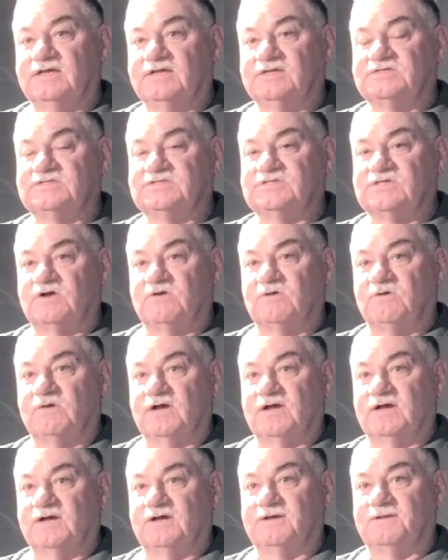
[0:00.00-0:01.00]

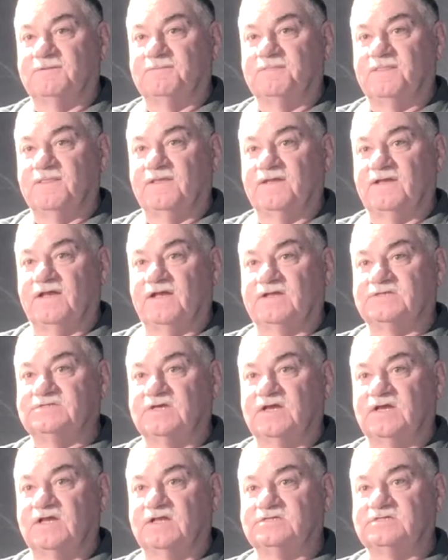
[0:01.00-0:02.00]
So it's
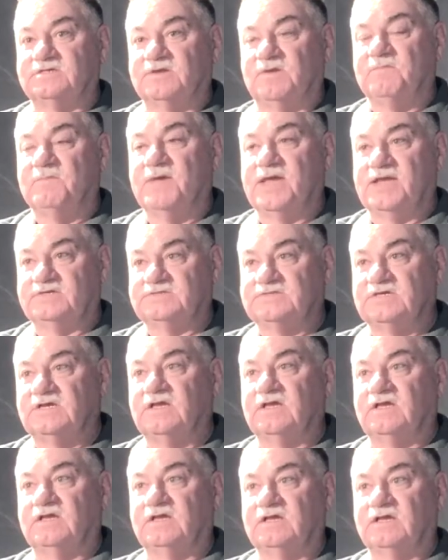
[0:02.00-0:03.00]
an
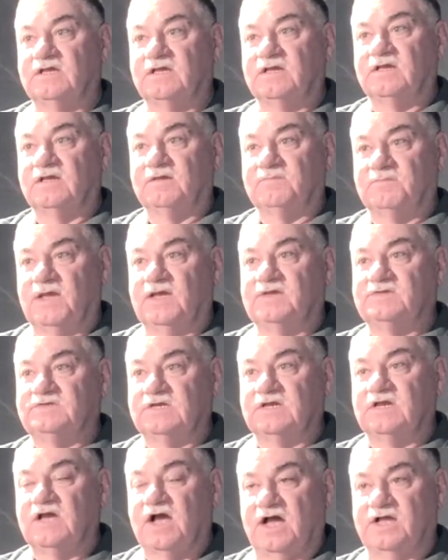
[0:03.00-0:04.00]
amazing
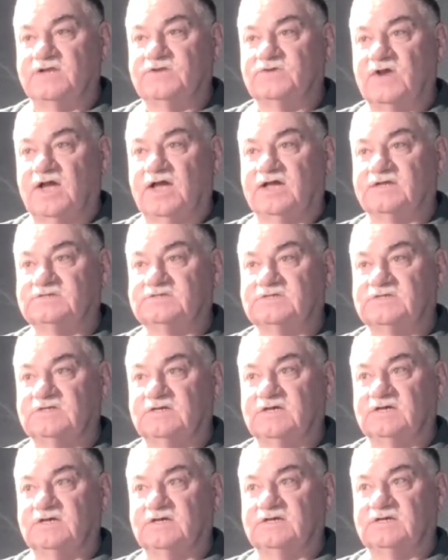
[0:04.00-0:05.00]
contrast
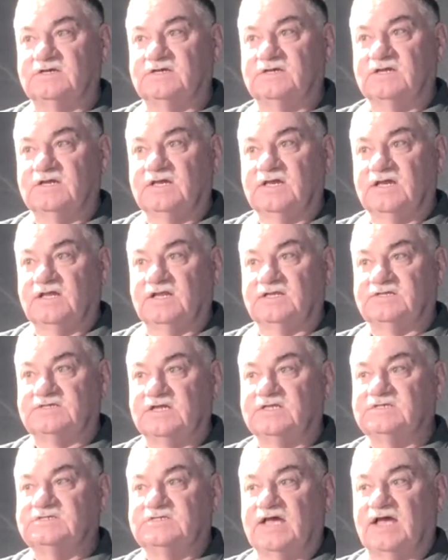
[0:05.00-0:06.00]
in the
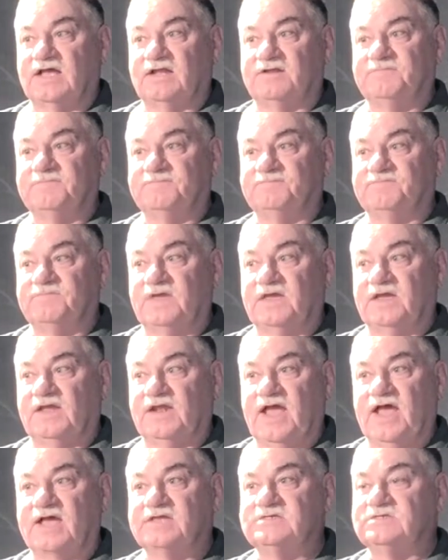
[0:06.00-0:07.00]
sense that it
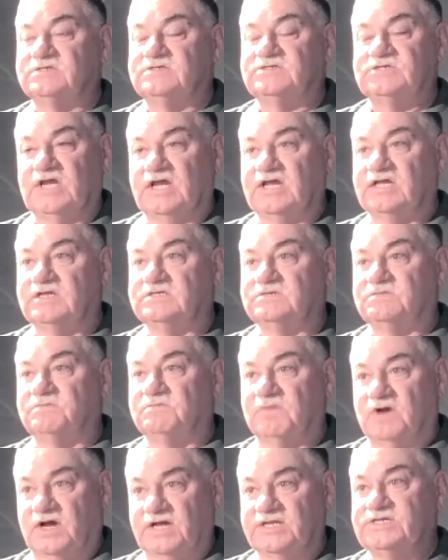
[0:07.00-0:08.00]
hasn't changed
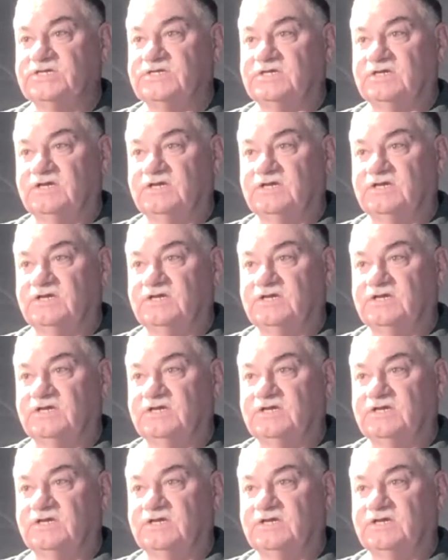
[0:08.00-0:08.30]
much.